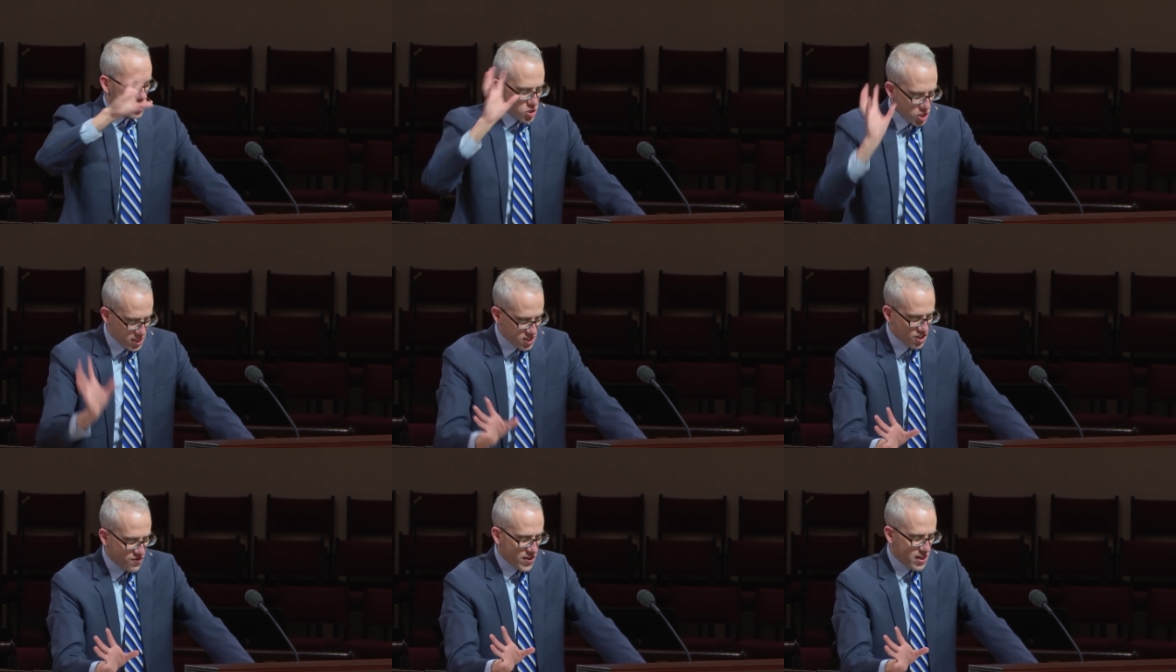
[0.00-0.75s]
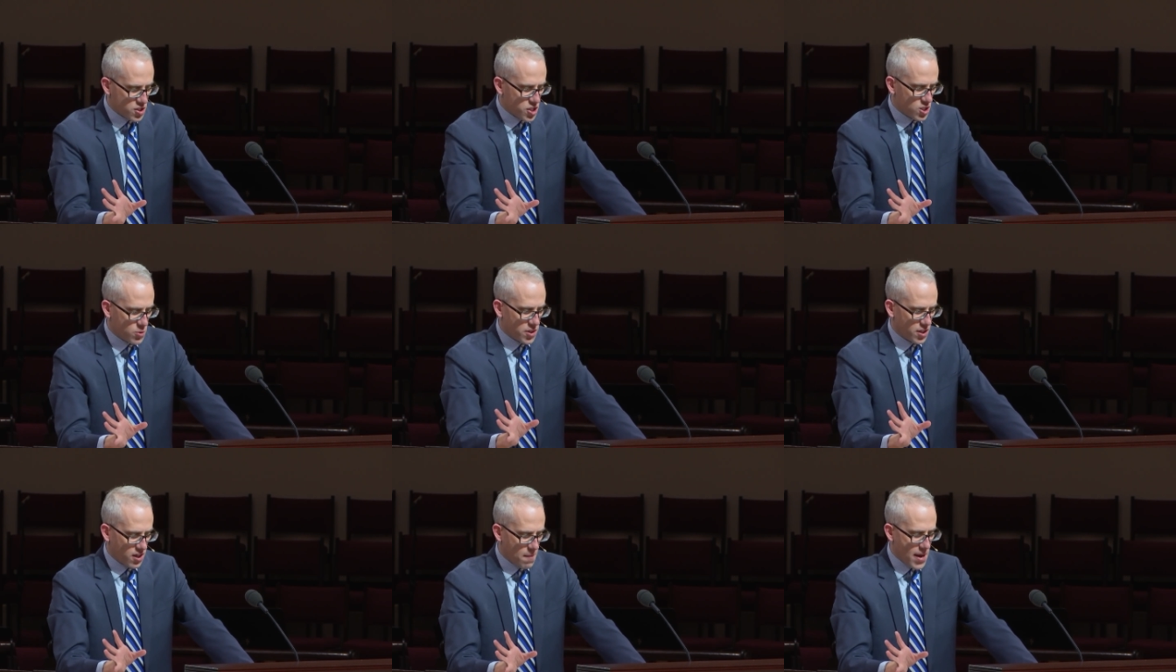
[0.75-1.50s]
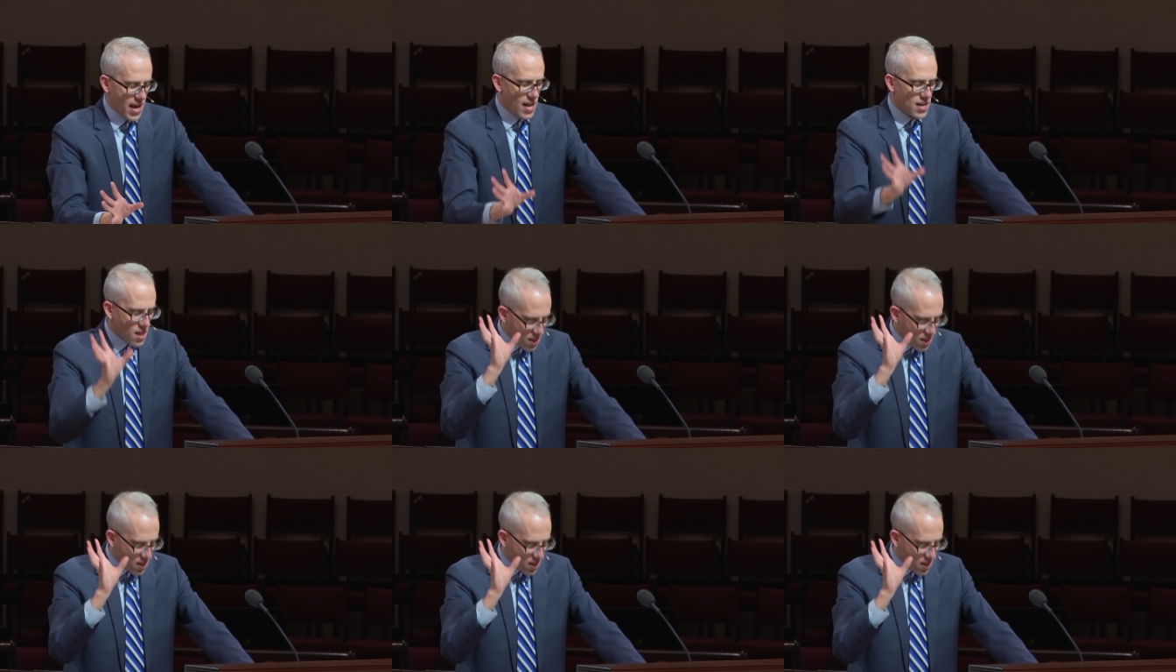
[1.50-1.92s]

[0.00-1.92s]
Jesus finishes with a command,